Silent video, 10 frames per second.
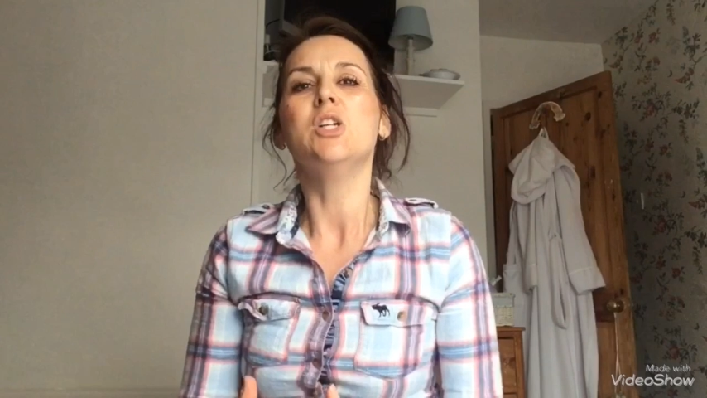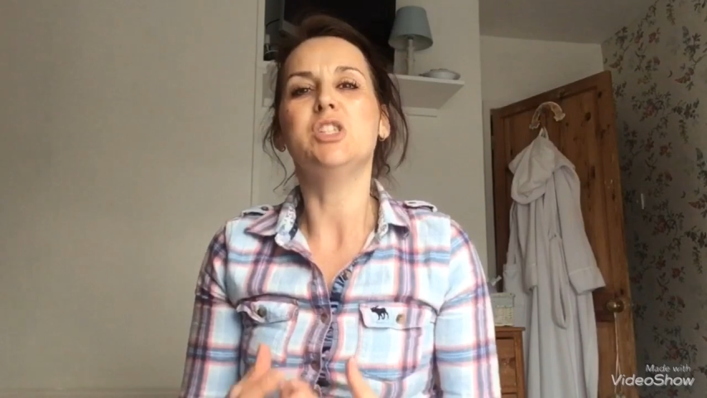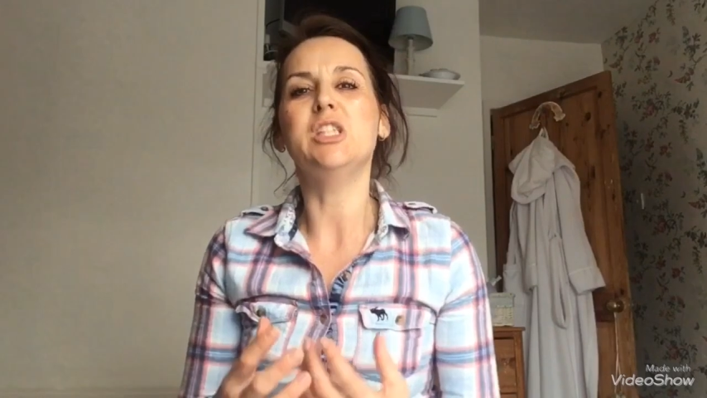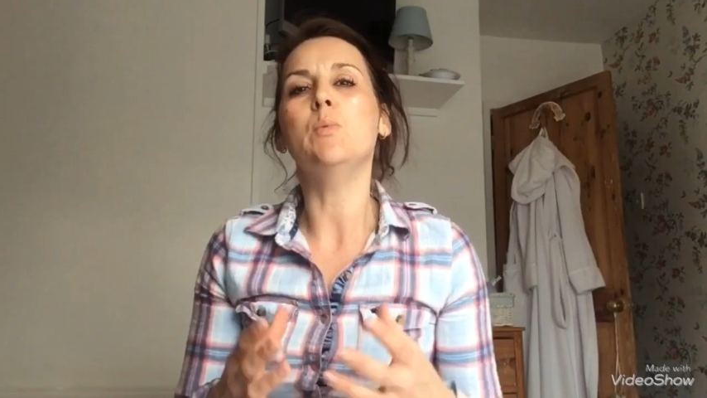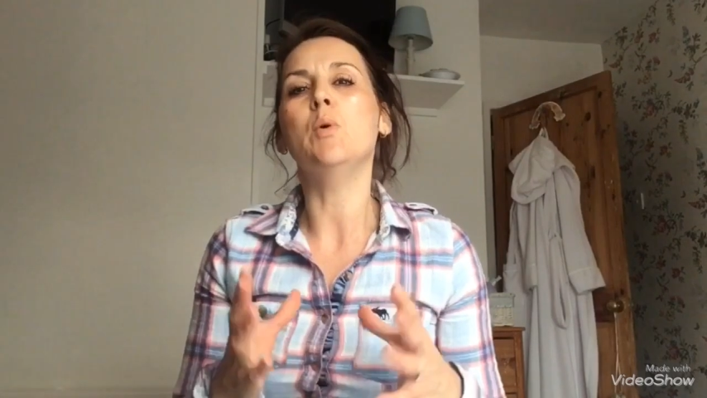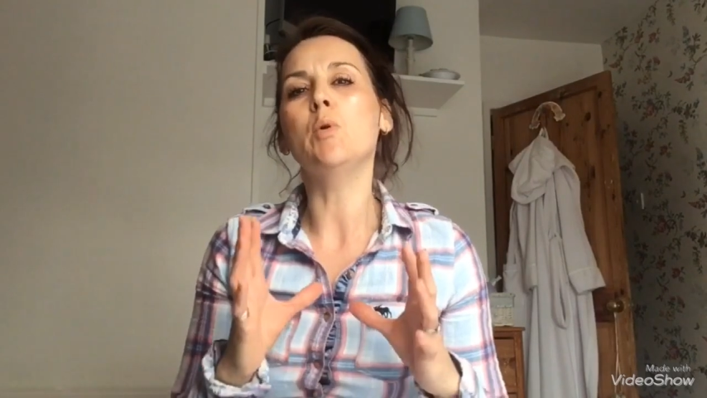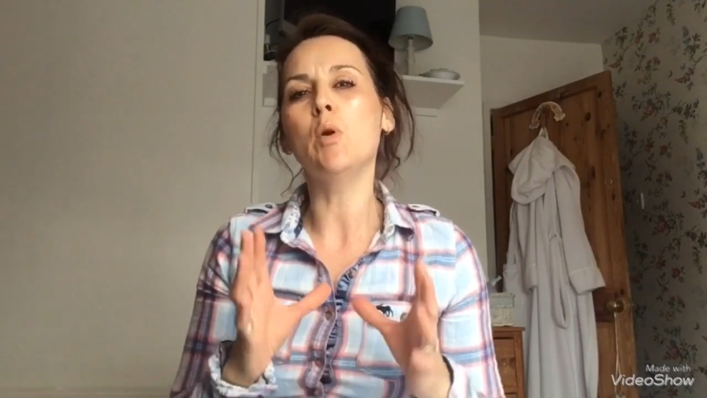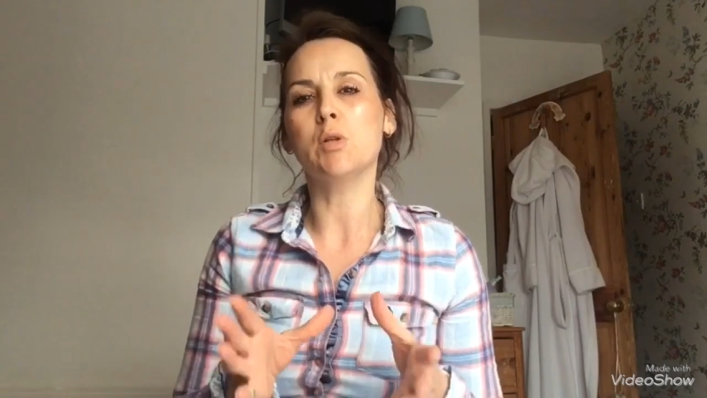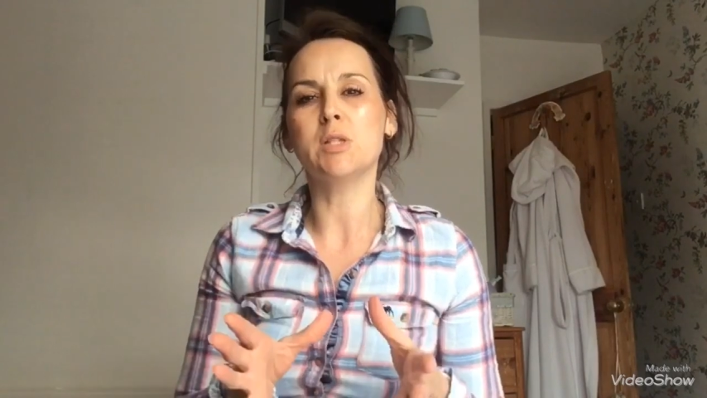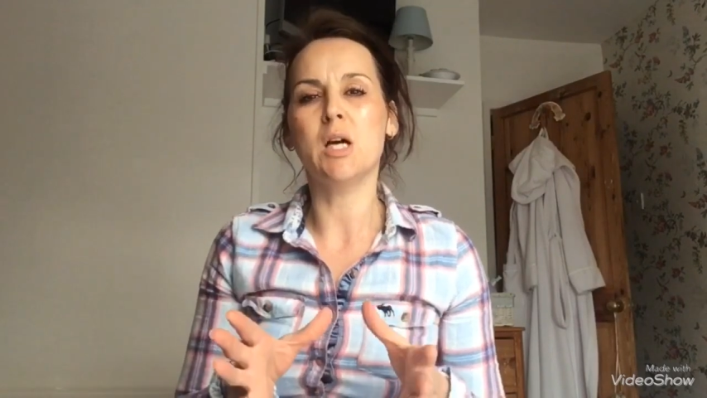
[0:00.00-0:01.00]
She will
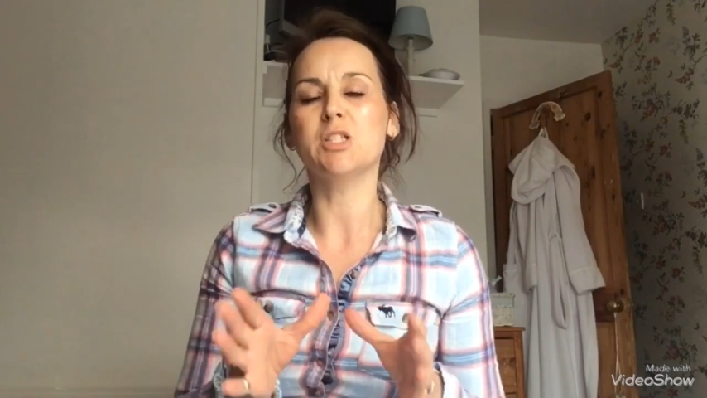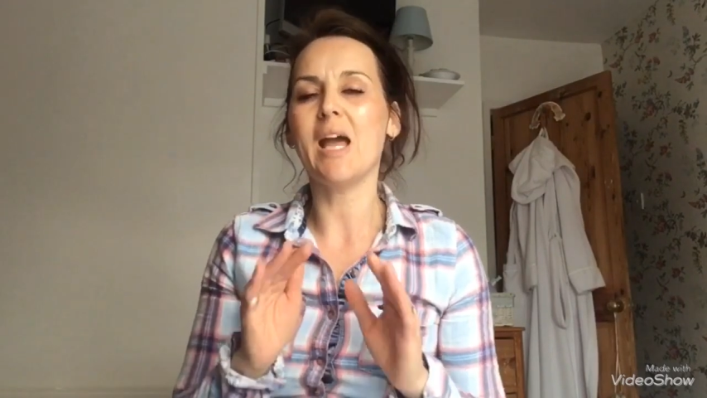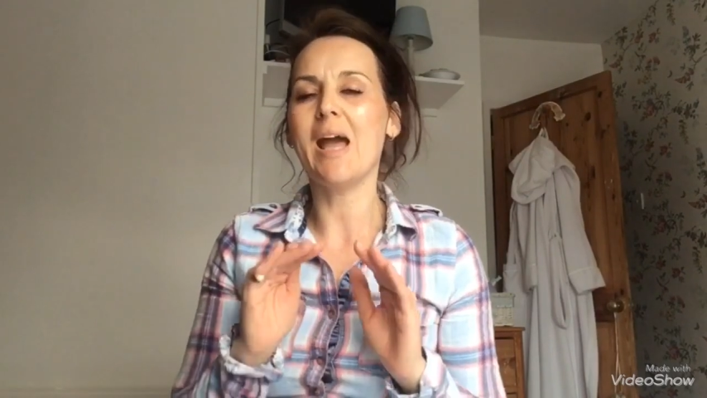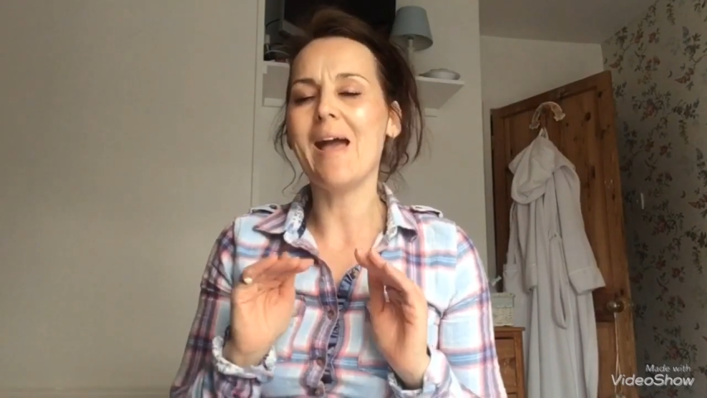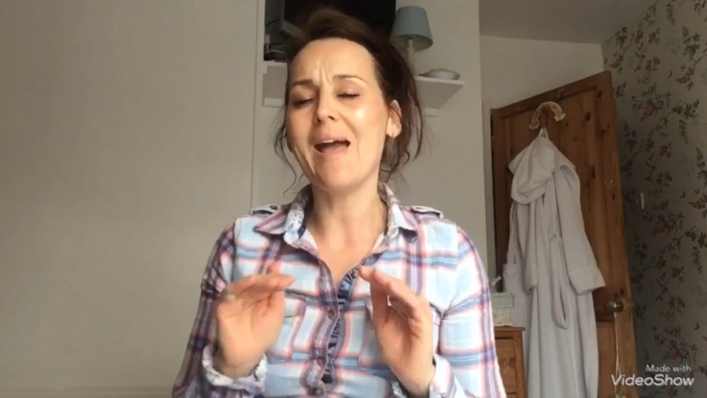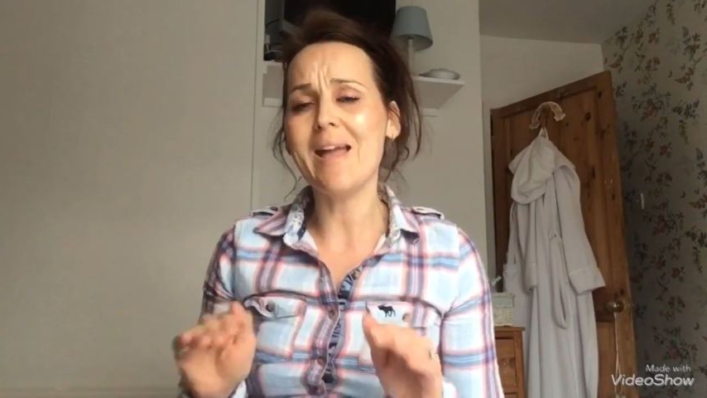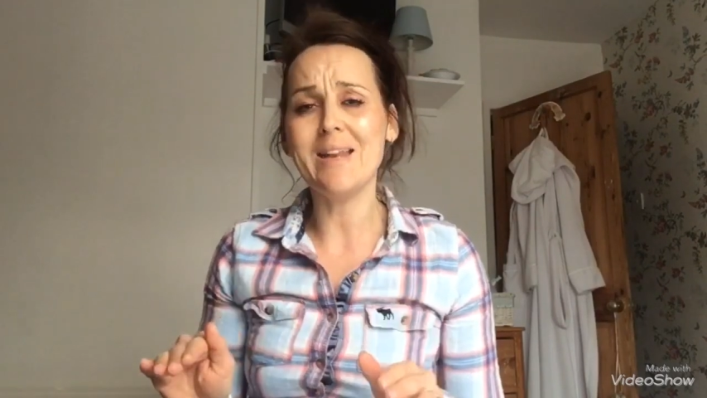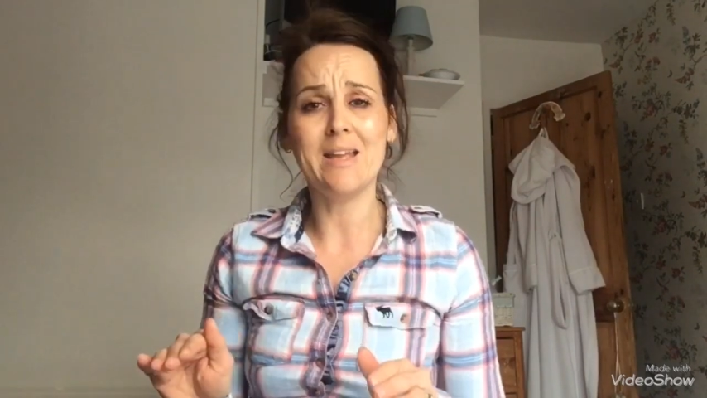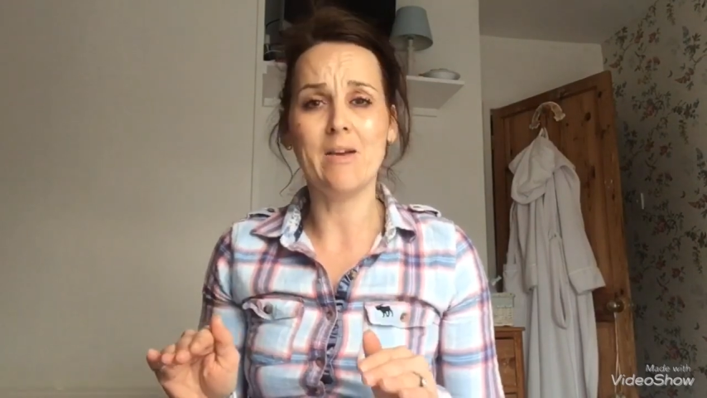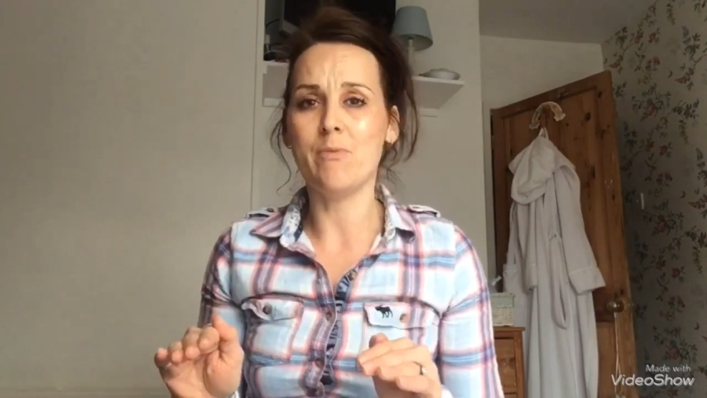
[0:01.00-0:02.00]
not touch
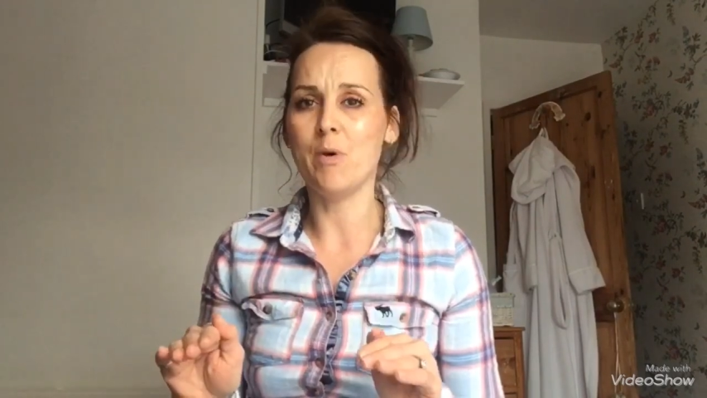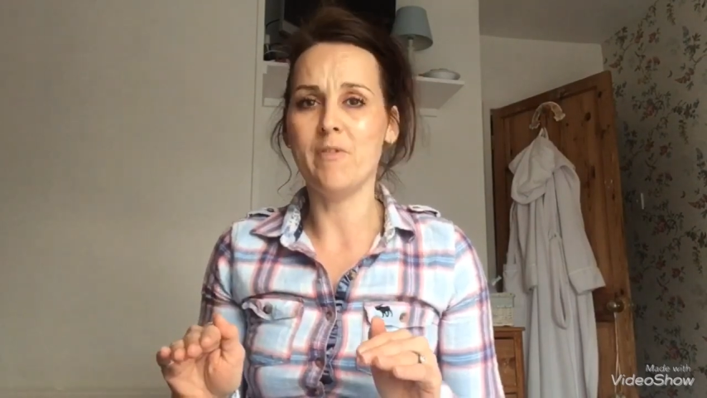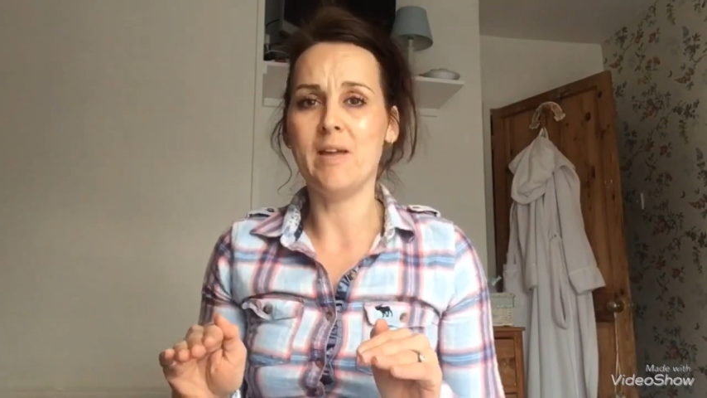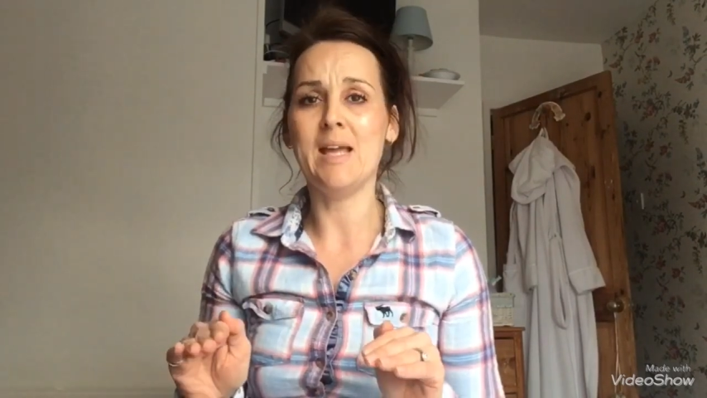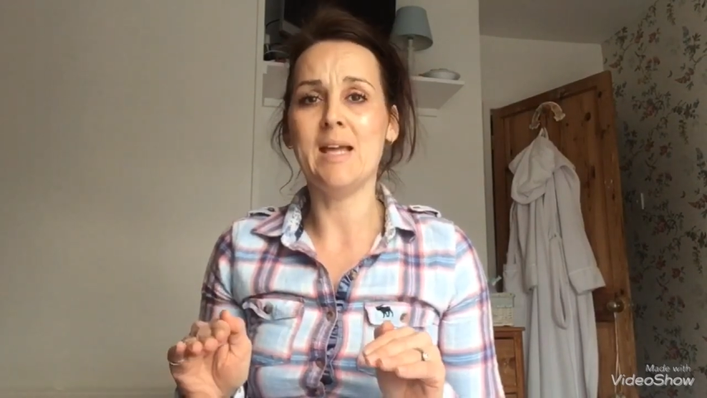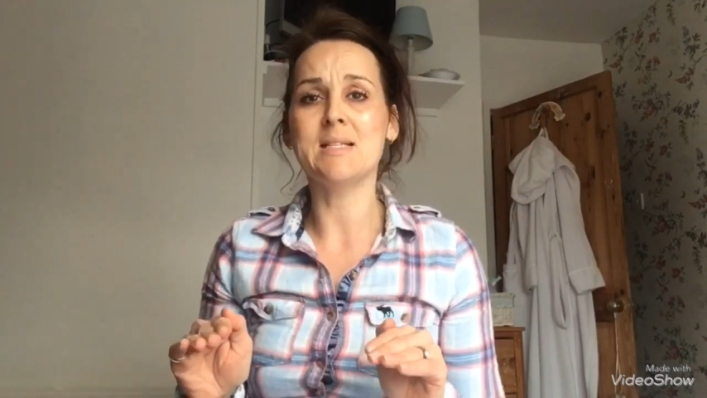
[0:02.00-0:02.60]
any of my feet